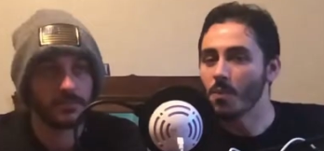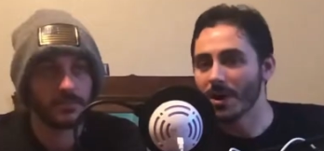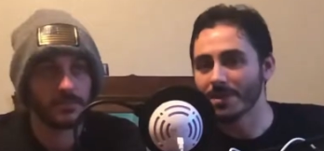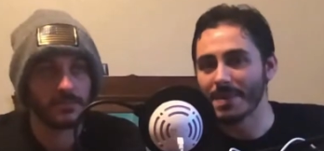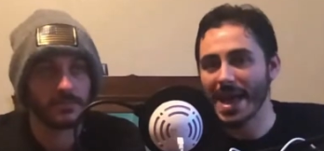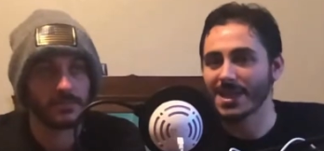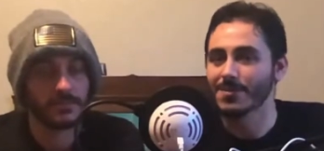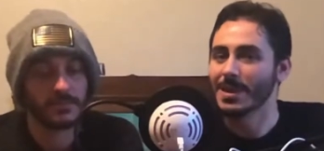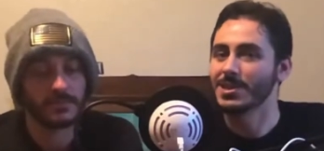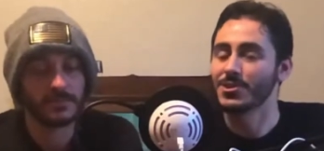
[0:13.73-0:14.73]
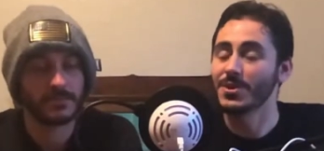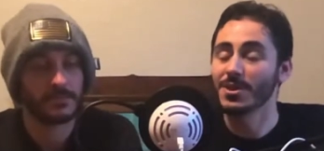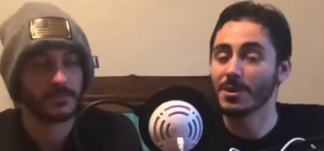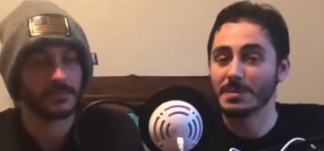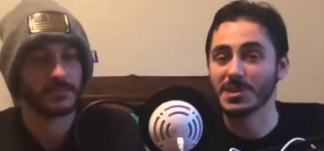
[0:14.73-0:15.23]
Speaker 1: Welcome back, everybody, to
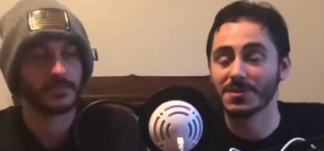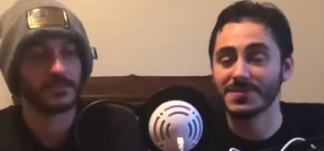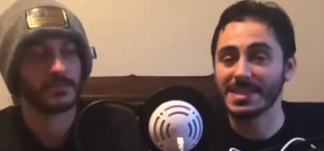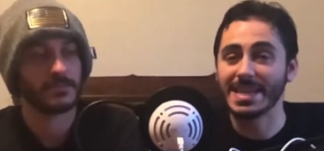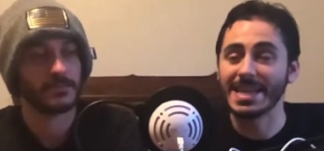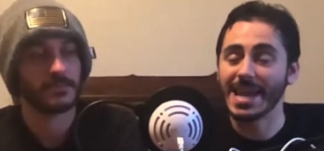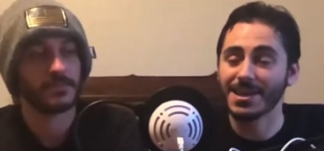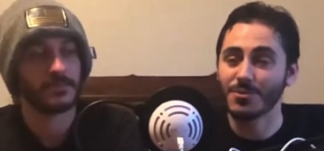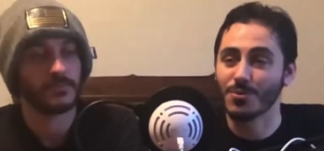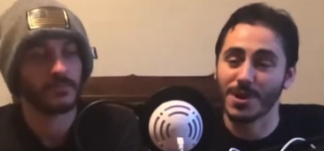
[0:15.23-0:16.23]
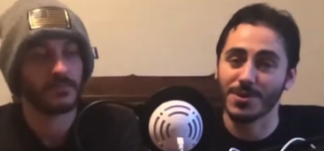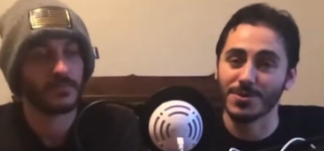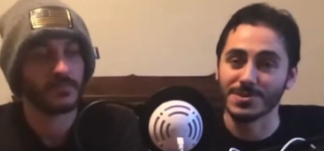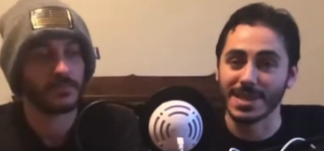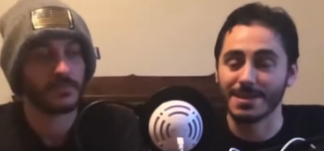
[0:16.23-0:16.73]
another episode of DNA
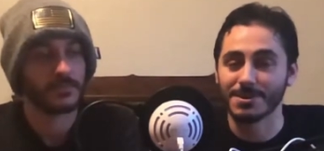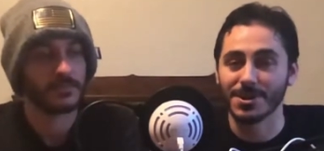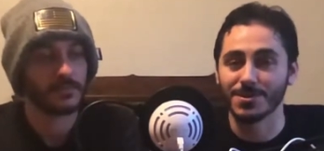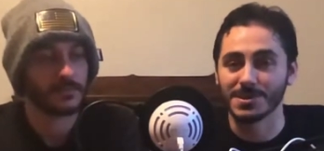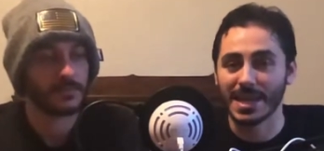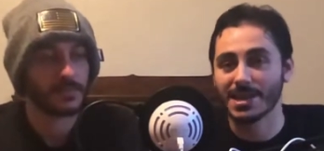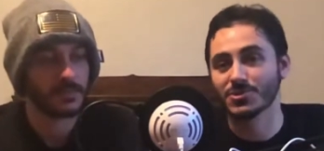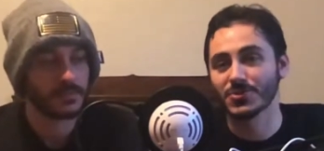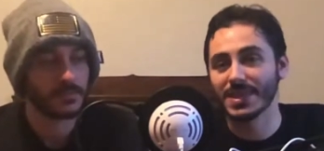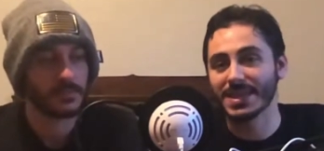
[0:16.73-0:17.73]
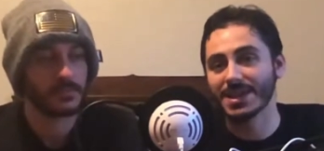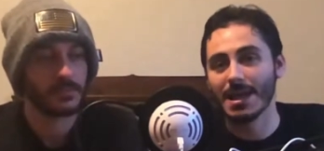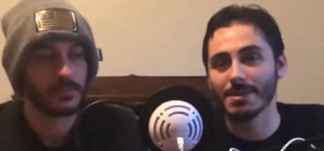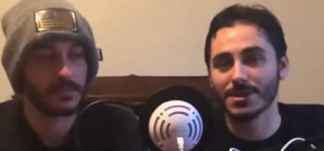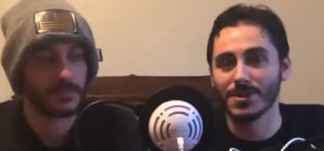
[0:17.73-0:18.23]
Crows. I'm your host, Andrew the
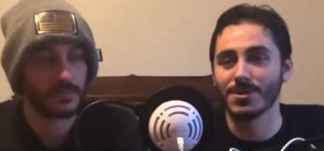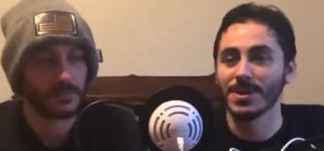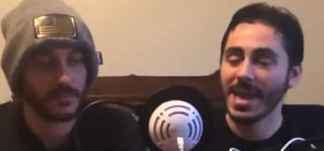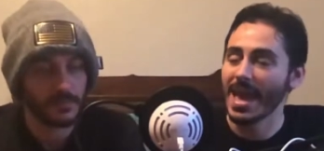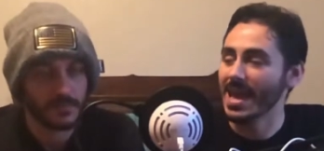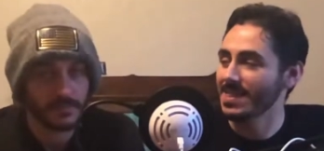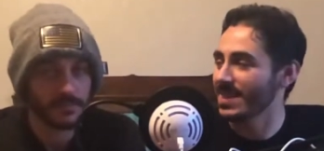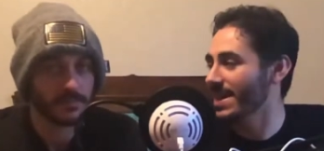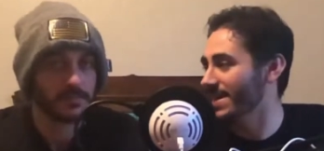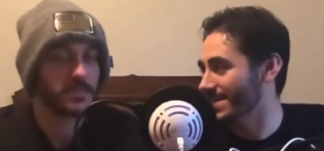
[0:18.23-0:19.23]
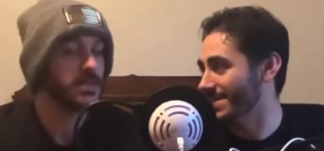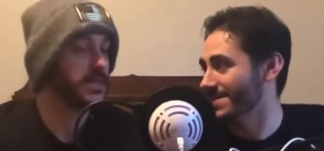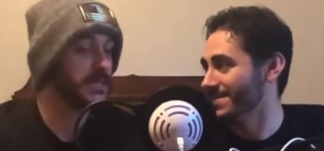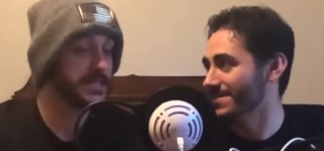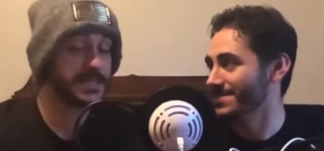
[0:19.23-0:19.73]
Comic Crow, and
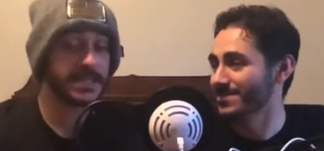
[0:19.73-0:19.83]
this is